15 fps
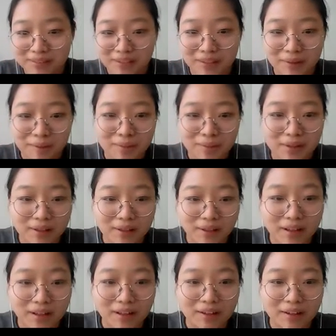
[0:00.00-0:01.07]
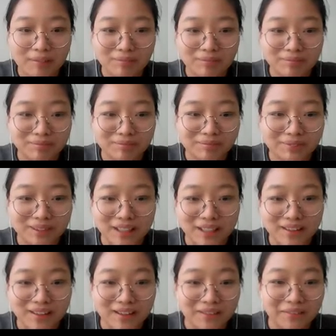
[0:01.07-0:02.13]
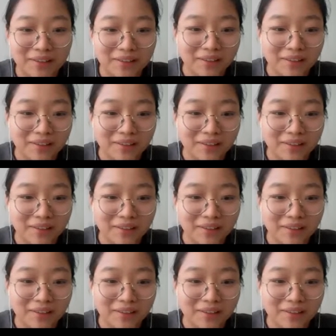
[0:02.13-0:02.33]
So I'm sorry we